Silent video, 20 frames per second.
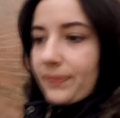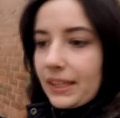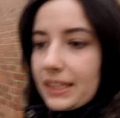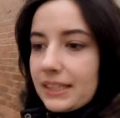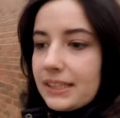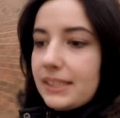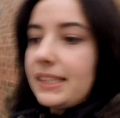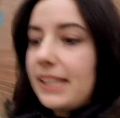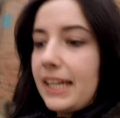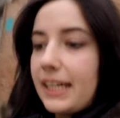
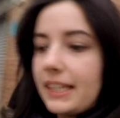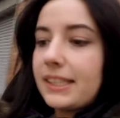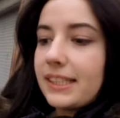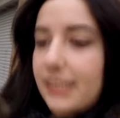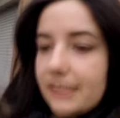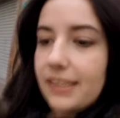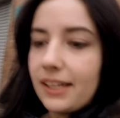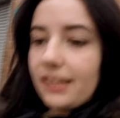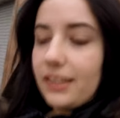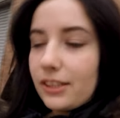
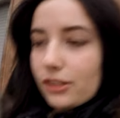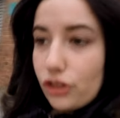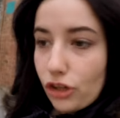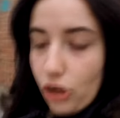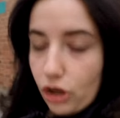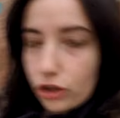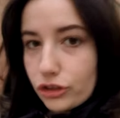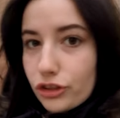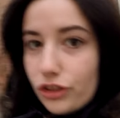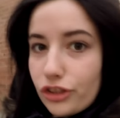6
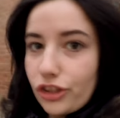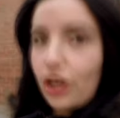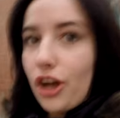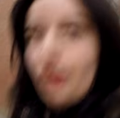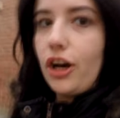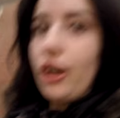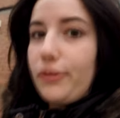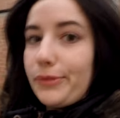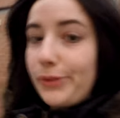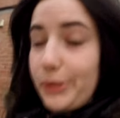tons
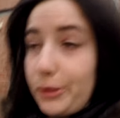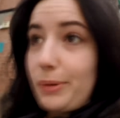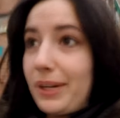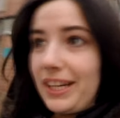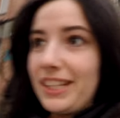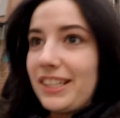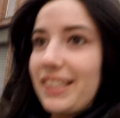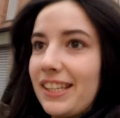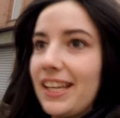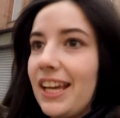of
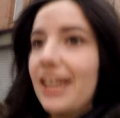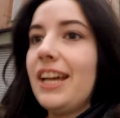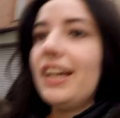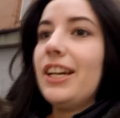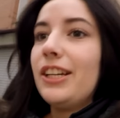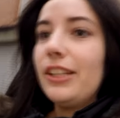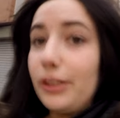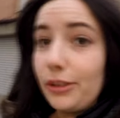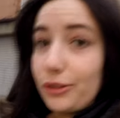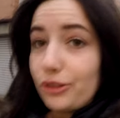sweets
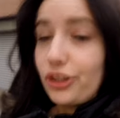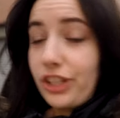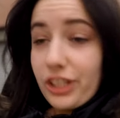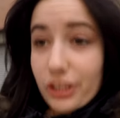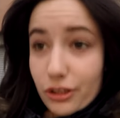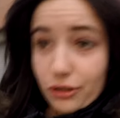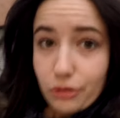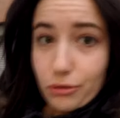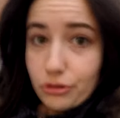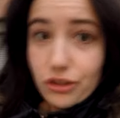to
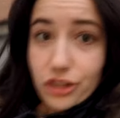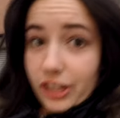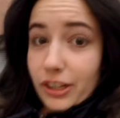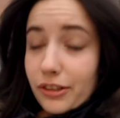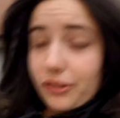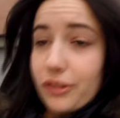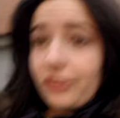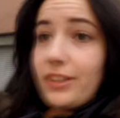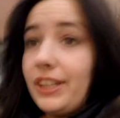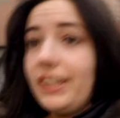
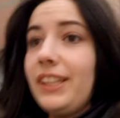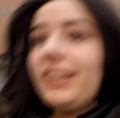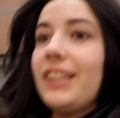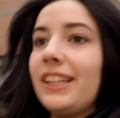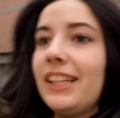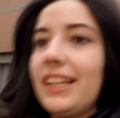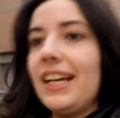children.